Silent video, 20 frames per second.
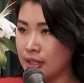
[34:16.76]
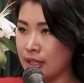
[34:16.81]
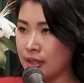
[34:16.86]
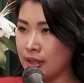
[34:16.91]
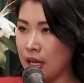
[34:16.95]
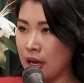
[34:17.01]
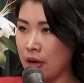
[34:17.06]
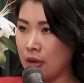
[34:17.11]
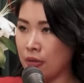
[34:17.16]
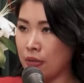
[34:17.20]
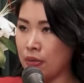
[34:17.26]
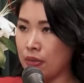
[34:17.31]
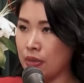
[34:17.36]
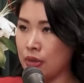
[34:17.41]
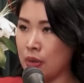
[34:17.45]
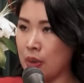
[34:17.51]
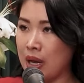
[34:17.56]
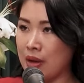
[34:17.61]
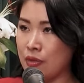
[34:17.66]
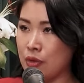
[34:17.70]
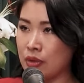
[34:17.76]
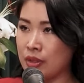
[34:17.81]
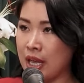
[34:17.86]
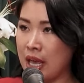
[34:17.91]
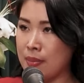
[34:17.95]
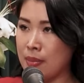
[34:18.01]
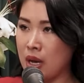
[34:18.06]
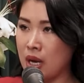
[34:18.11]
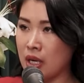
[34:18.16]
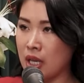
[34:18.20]
He said, no, you have your
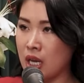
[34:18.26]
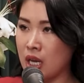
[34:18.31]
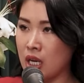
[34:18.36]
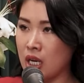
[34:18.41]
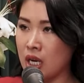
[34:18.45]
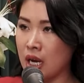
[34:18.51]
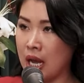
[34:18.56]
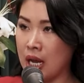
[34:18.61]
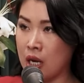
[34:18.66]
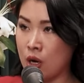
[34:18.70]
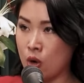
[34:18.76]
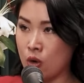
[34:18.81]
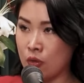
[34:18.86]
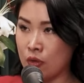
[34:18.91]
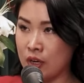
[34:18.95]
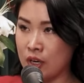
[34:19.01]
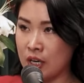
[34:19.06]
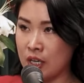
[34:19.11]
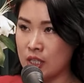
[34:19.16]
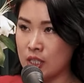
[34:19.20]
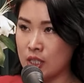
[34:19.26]
dead body. Can I go over it?